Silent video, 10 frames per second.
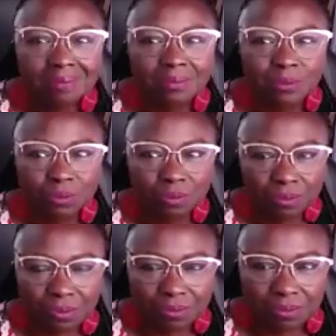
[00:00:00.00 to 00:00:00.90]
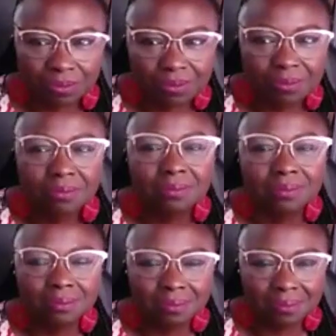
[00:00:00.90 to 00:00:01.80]
side hustle, in
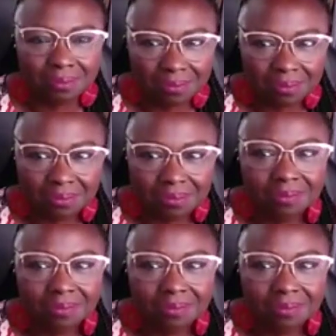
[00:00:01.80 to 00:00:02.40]
living this life.